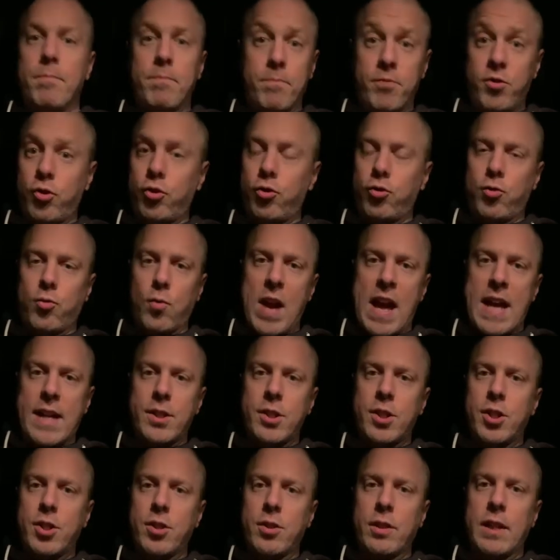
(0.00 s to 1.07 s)

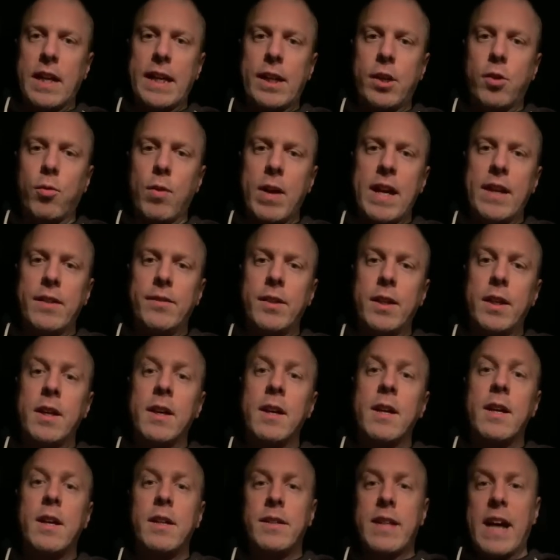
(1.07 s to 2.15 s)
stretch like crazy
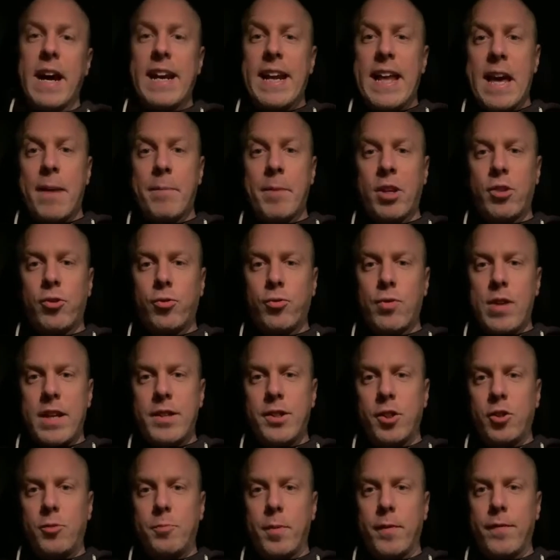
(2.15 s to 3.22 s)
dynamic
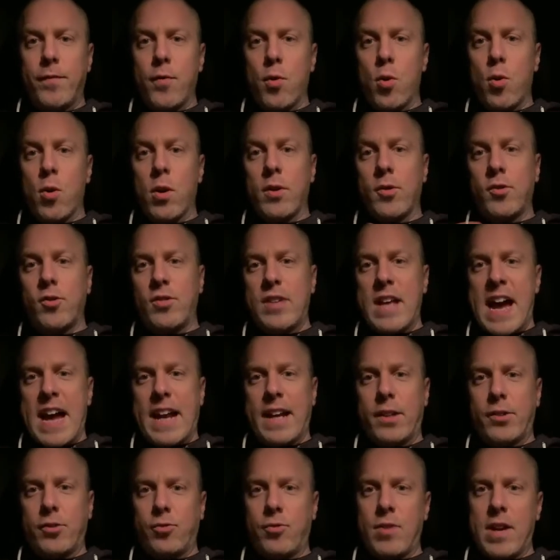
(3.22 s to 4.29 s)
stretches before,
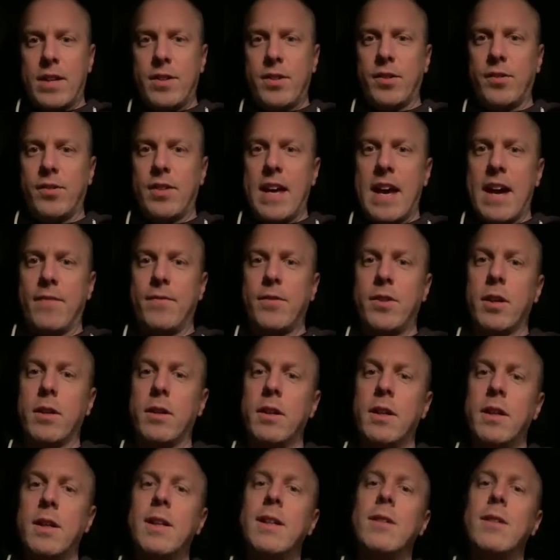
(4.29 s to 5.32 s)
static stretches after.